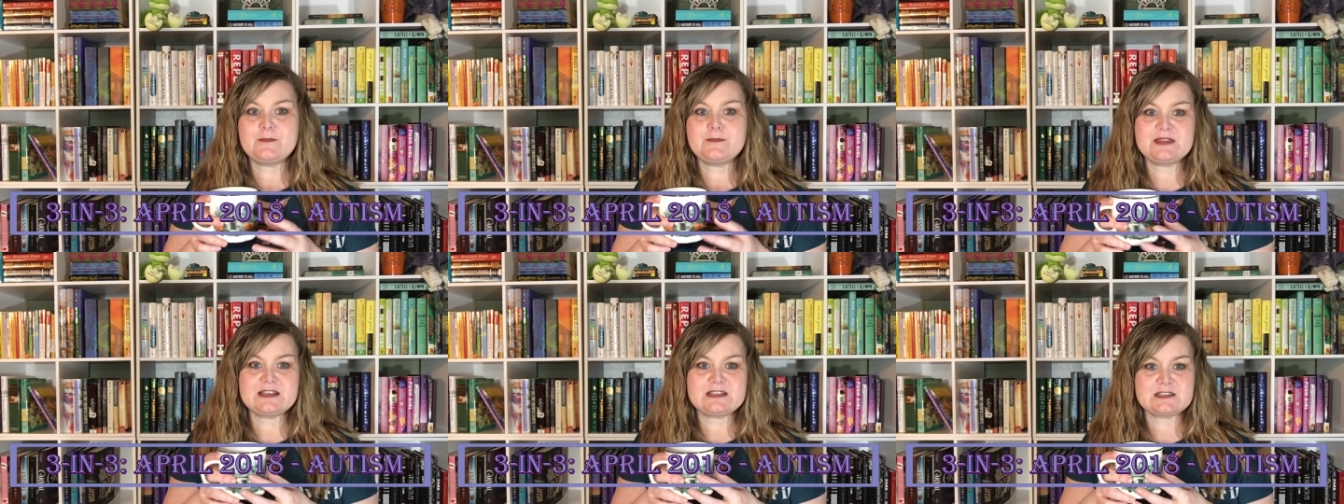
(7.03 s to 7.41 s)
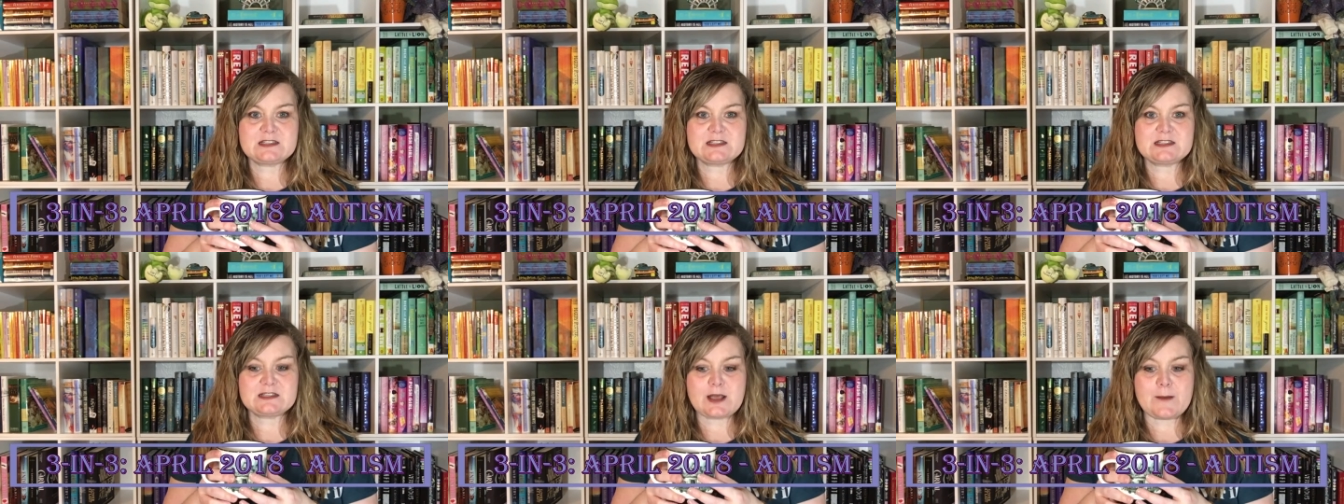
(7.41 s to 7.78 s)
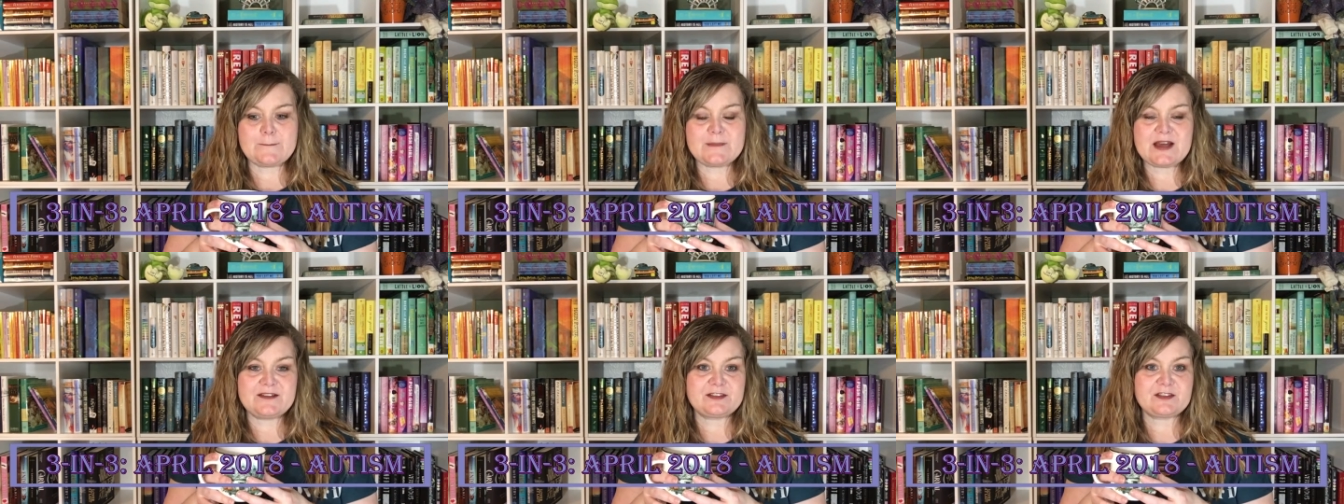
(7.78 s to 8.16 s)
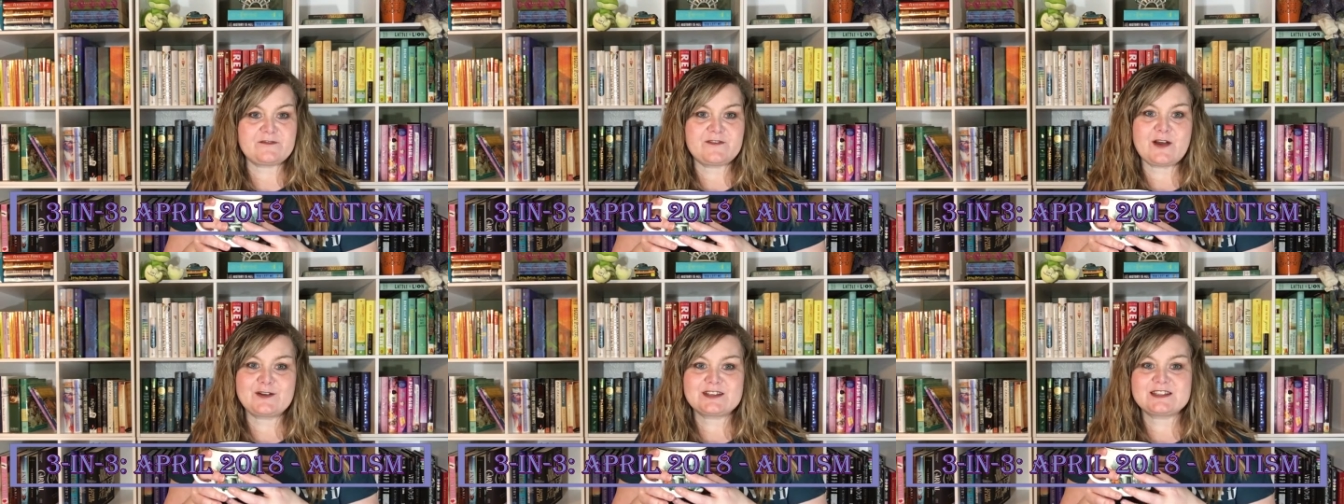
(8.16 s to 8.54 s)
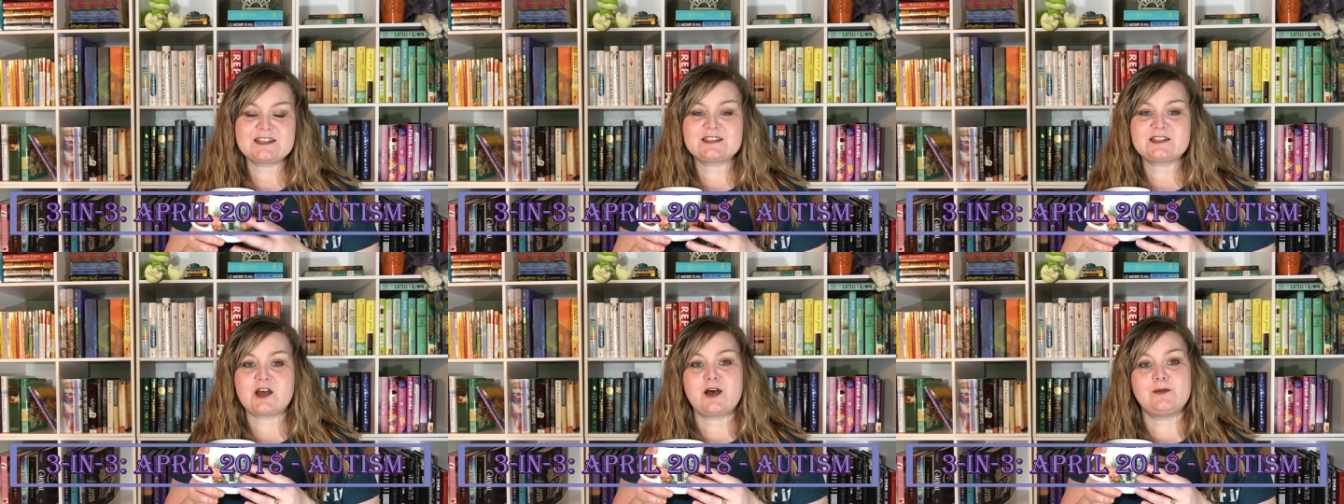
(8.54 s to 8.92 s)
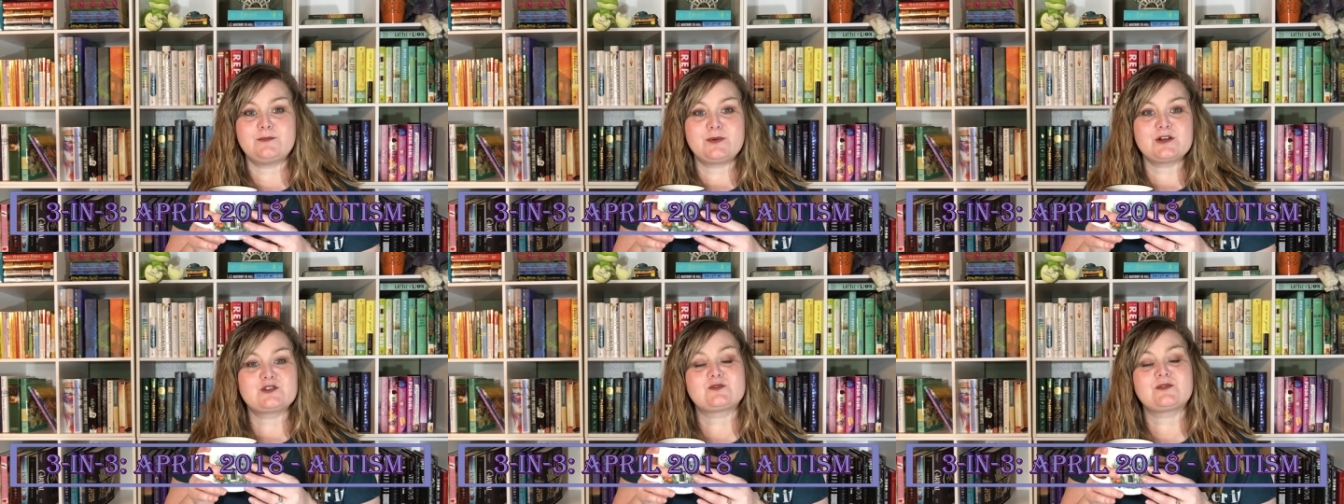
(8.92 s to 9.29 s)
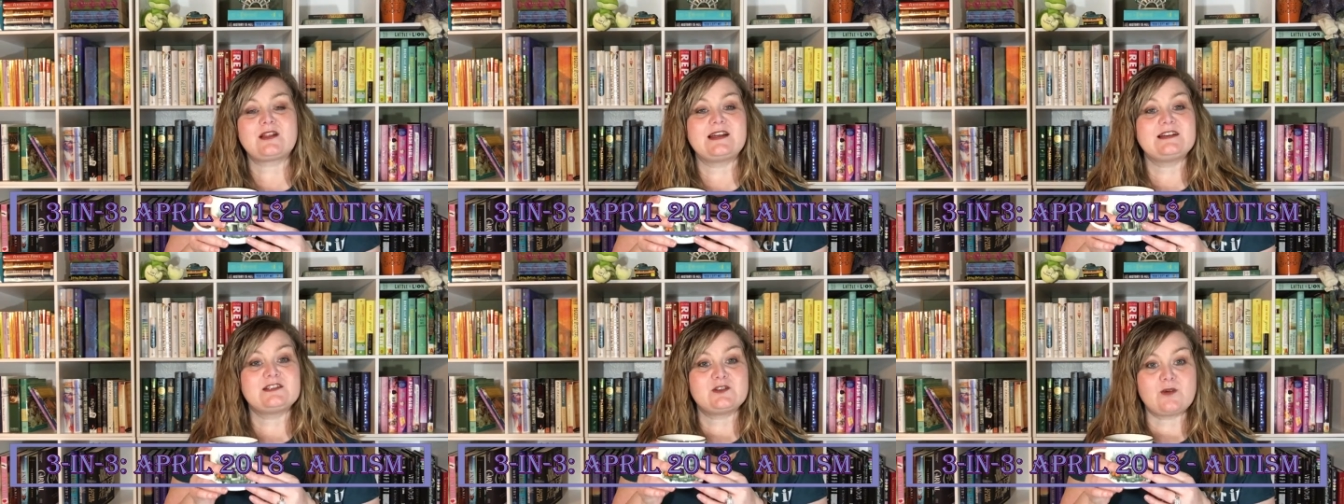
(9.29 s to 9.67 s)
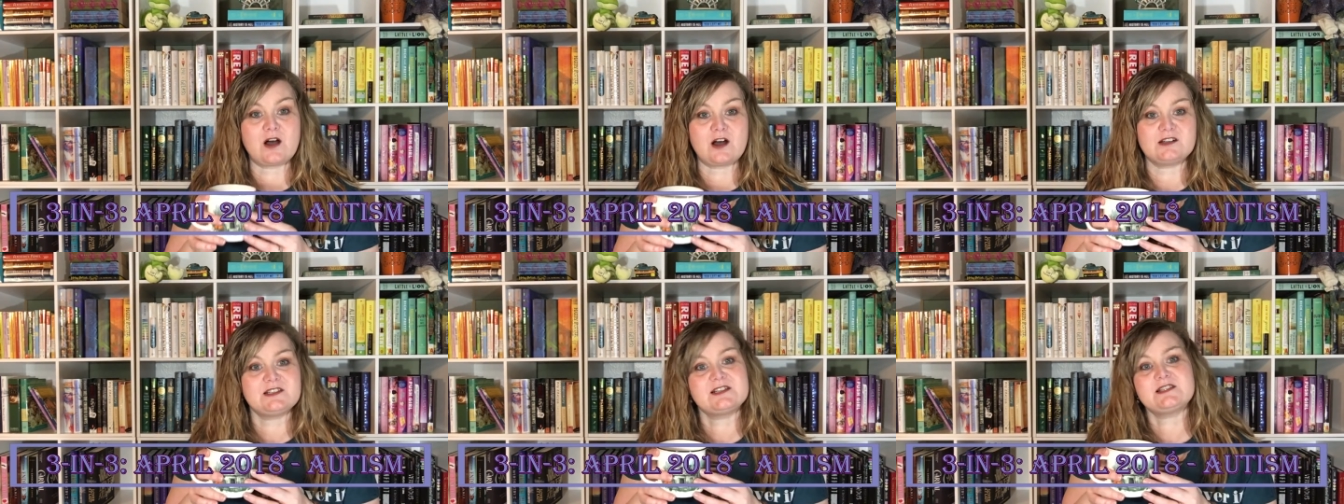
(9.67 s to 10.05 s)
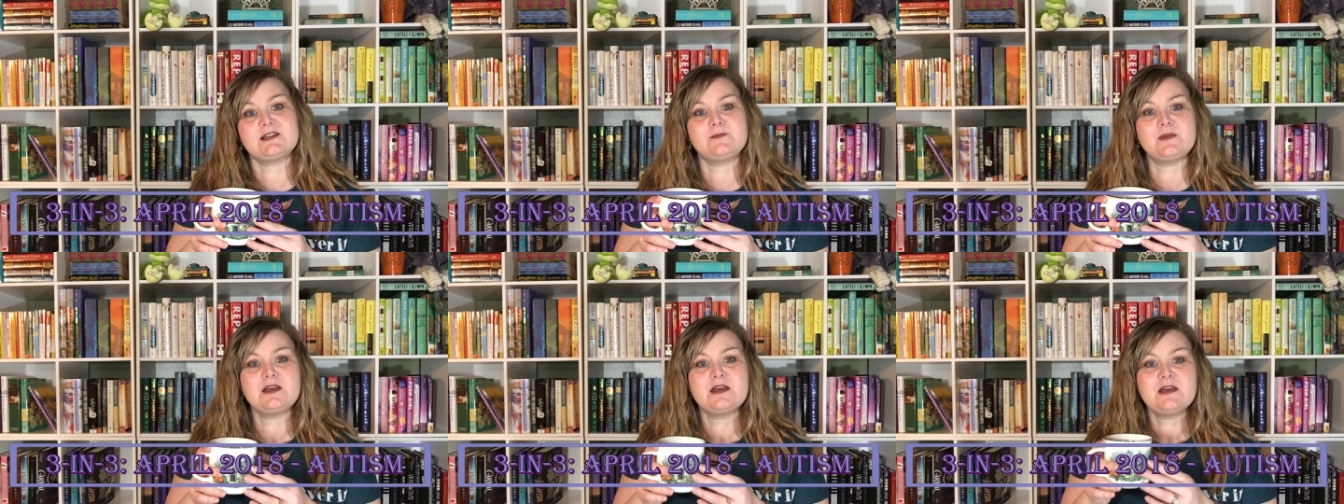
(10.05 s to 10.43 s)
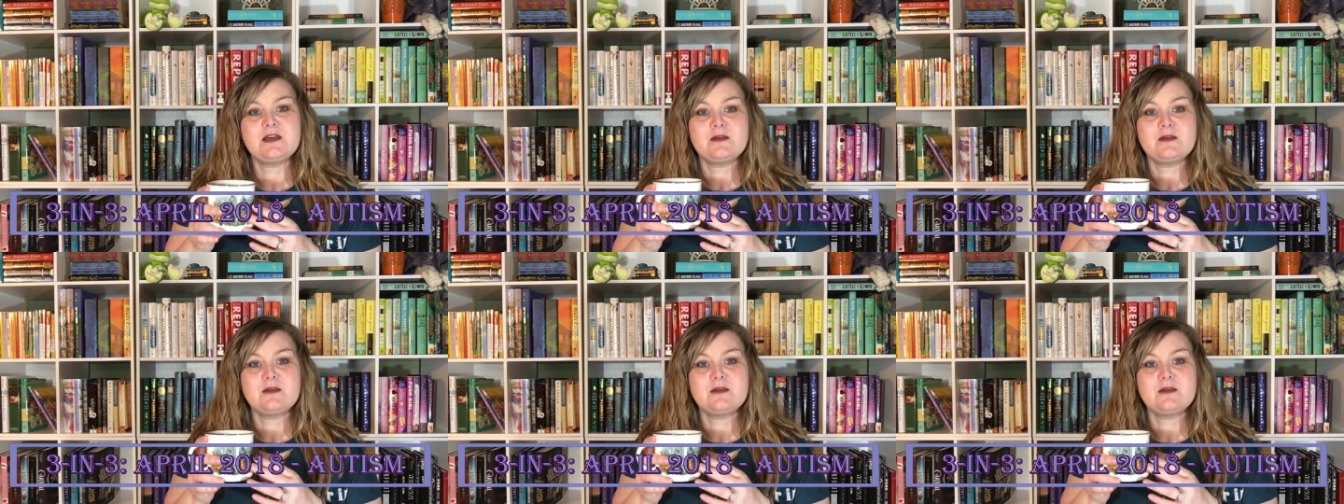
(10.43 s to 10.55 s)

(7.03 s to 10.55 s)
This month focuses on books related to autism